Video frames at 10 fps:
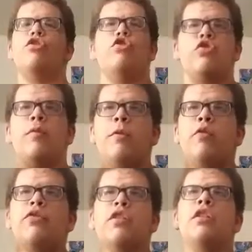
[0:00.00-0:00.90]
Jimmy
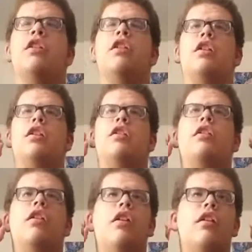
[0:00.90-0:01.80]
Olsen
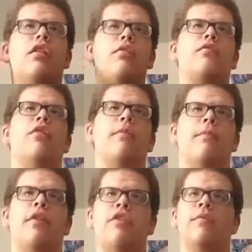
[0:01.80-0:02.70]
is one
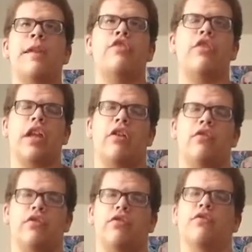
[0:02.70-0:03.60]
is a major
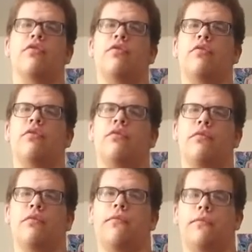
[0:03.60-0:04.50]
character
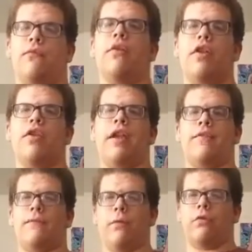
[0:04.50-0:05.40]
with
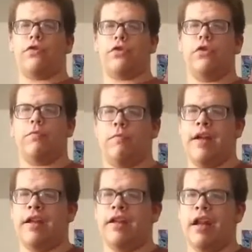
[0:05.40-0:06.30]
and for
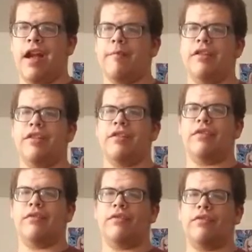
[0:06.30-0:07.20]
Superman. I
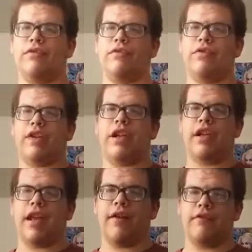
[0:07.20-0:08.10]
mean, you can't
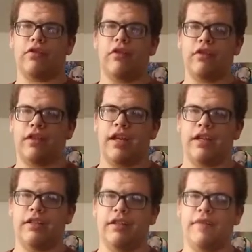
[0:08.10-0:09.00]
have Clark
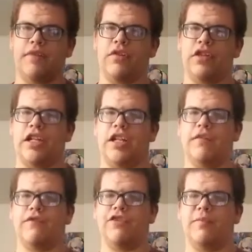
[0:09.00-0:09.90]
Kent if you don't
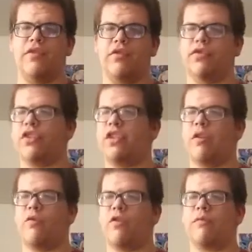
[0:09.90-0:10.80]
have Jimmy Olsen. They
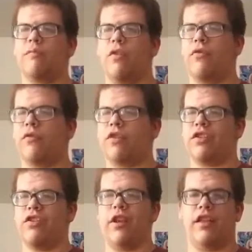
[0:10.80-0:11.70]
work both work in
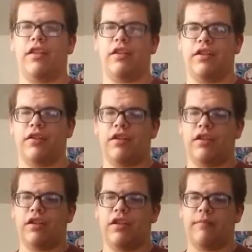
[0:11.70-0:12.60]
the Daily
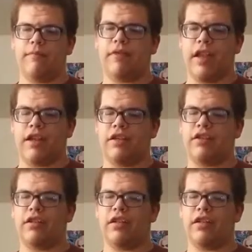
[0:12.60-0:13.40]
planet.